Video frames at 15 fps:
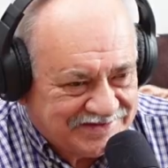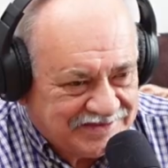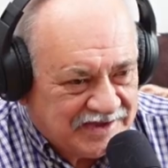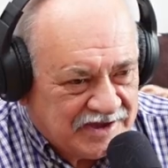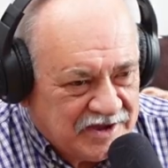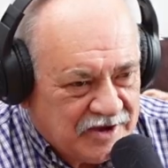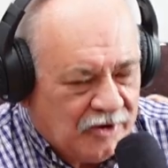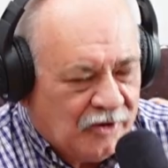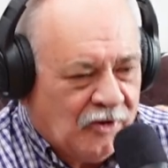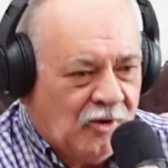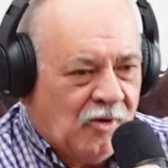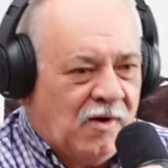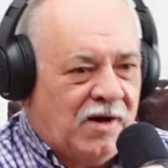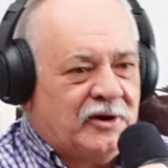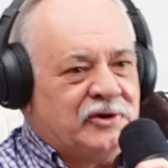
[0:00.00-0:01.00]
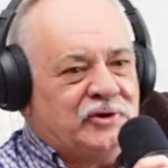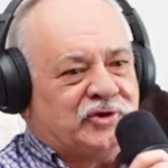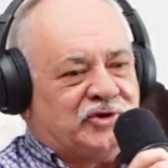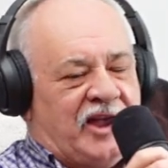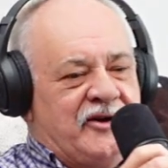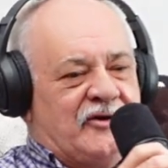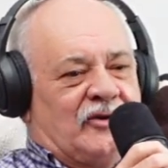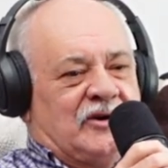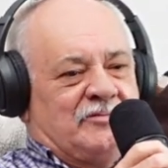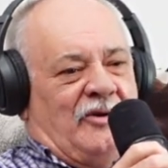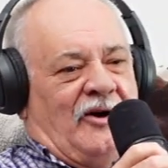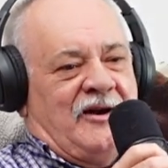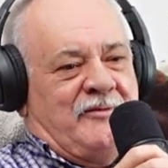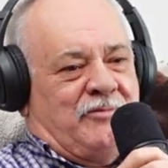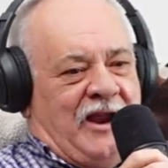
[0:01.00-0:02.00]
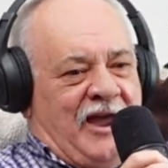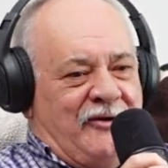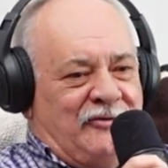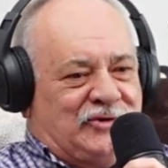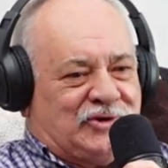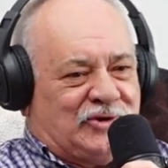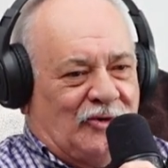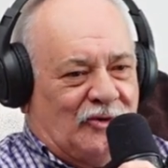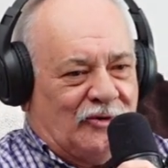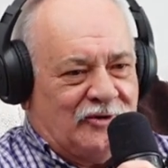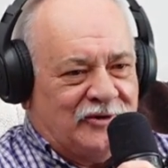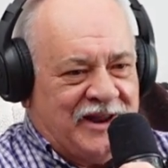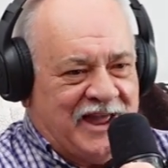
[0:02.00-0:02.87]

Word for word: when I used to say that? Oh, I used to say you were going to buy Brown's store